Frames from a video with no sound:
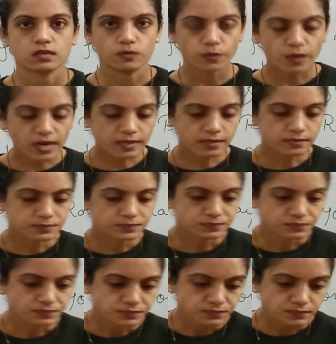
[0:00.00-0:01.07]
Right?
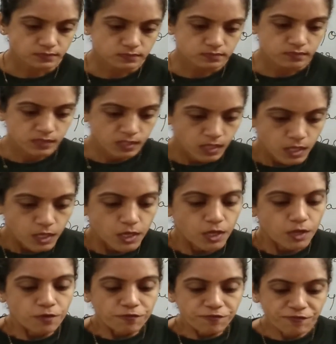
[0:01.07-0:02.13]

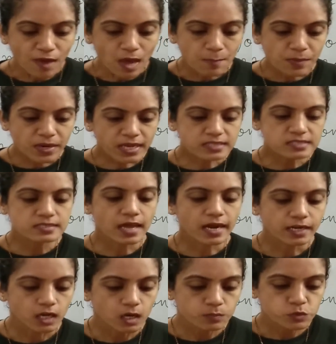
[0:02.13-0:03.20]
Fabrics
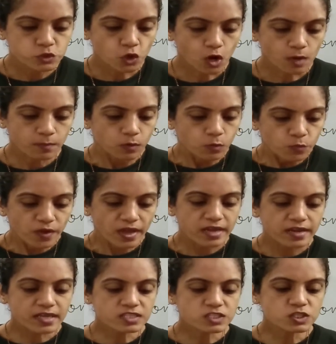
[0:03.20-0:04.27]
that absorb
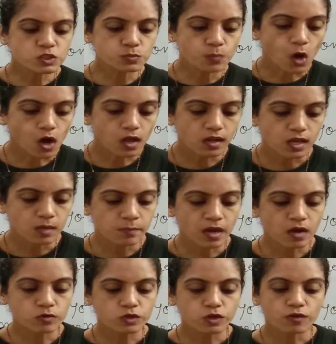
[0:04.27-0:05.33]
very small
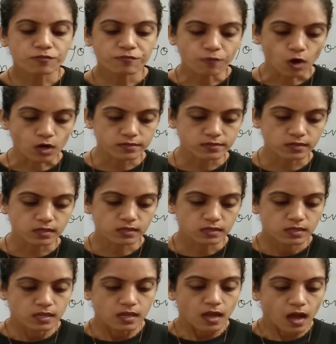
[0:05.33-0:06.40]
amount of water